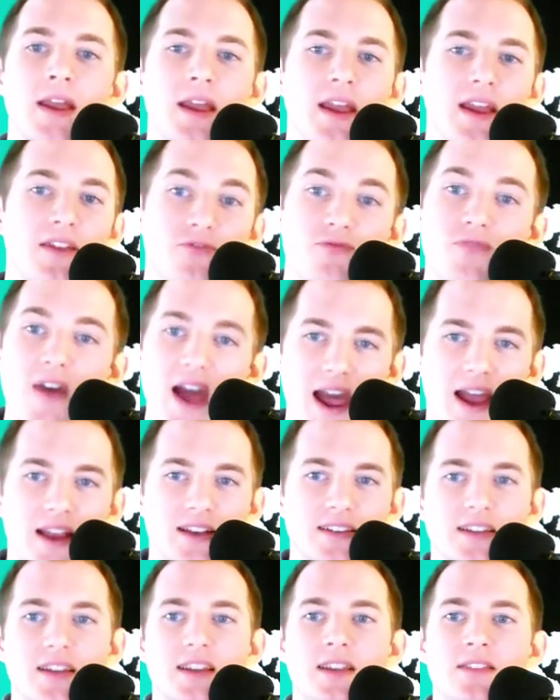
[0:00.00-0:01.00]
In
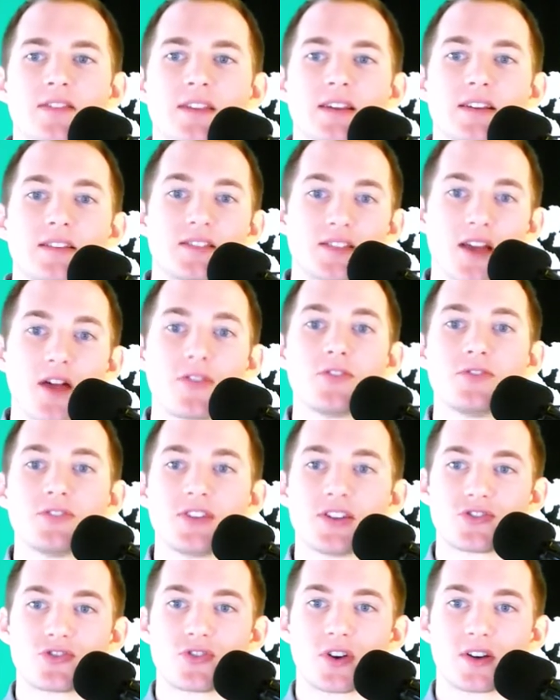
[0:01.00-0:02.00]
fact, in the Southern
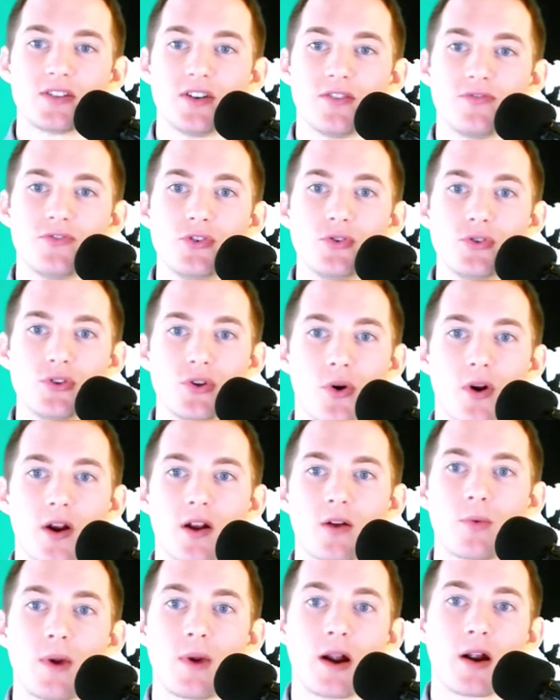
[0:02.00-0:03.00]
District of New
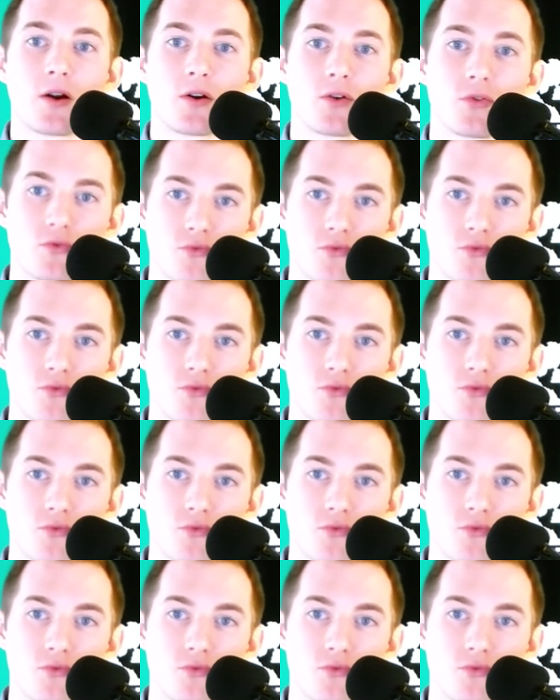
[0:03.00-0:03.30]
York, where